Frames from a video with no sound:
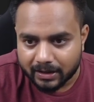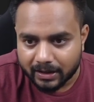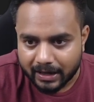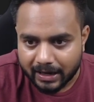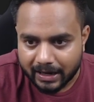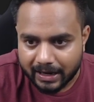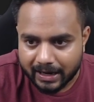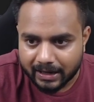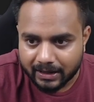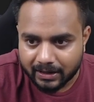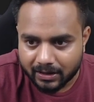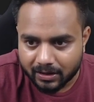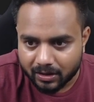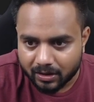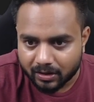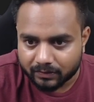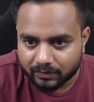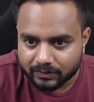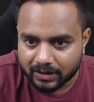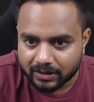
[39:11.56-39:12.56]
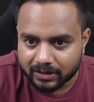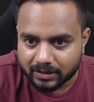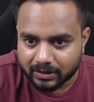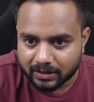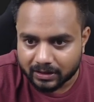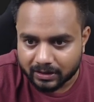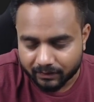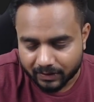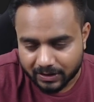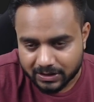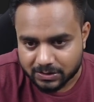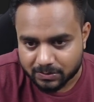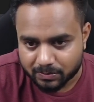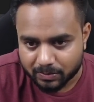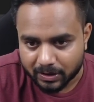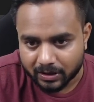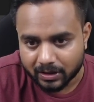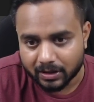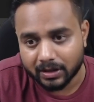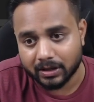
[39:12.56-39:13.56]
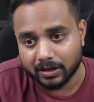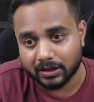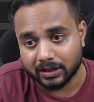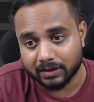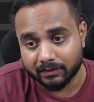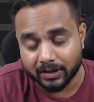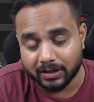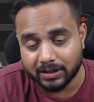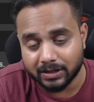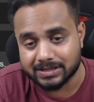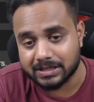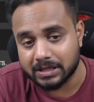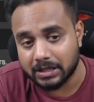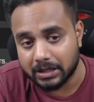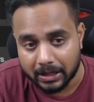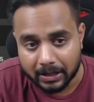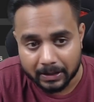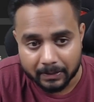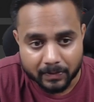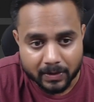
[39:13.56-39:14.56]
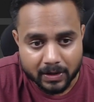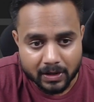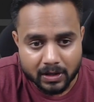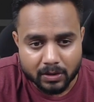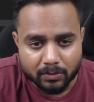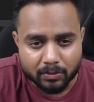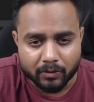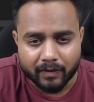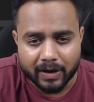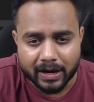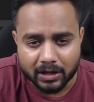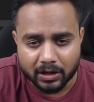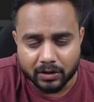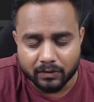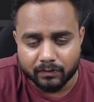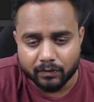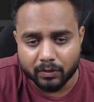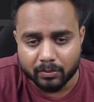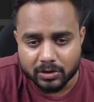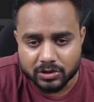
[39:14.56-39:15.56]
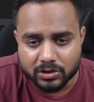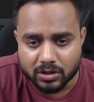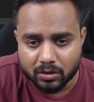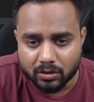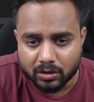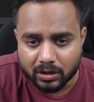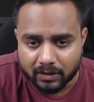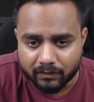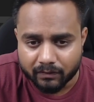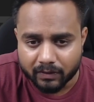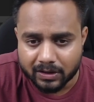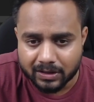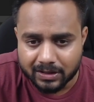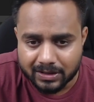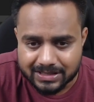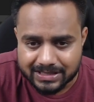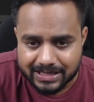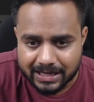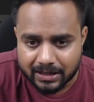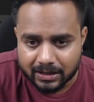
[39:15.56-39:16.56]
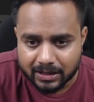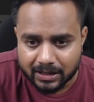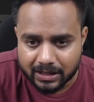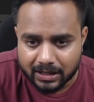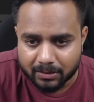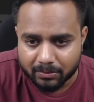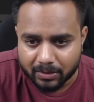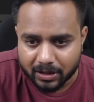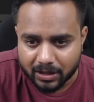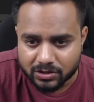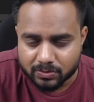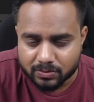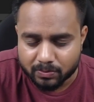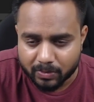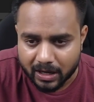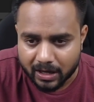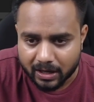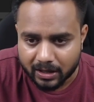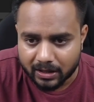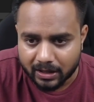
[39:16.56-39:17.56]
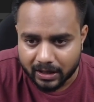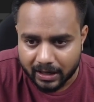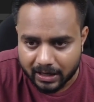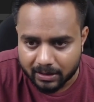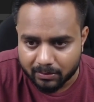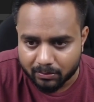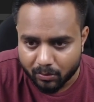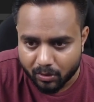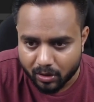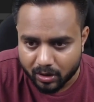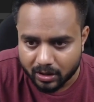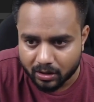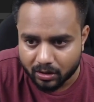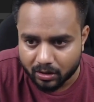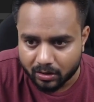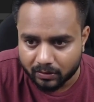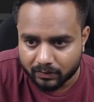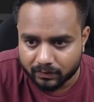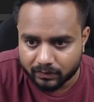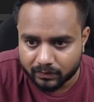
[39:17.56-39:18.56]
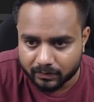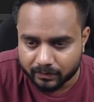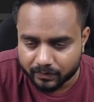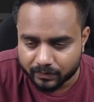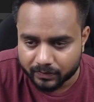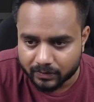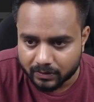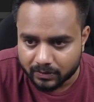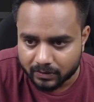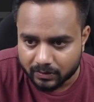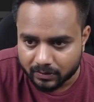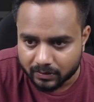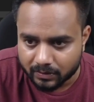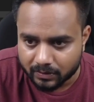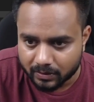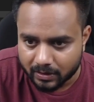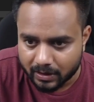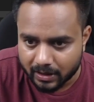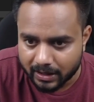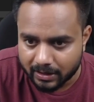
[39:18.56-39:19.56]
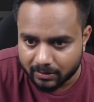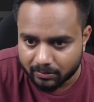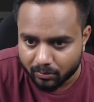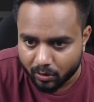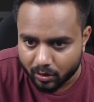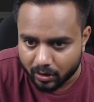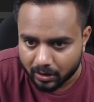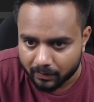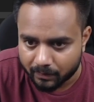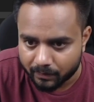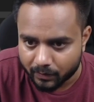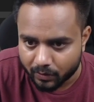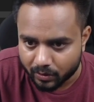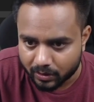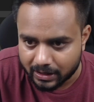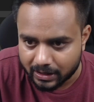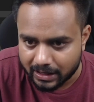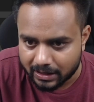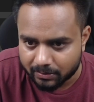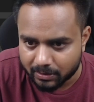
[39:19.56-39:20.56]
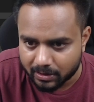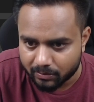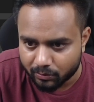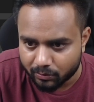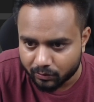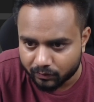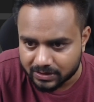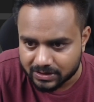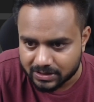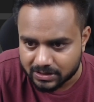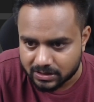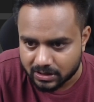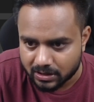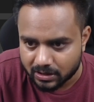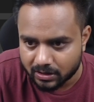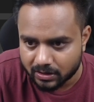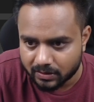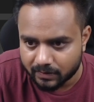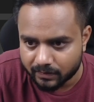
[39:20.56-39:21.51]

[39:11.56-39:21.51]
and of the given sneaker. Provide information on given sandal image brand and model of okay, let me remove this sneaker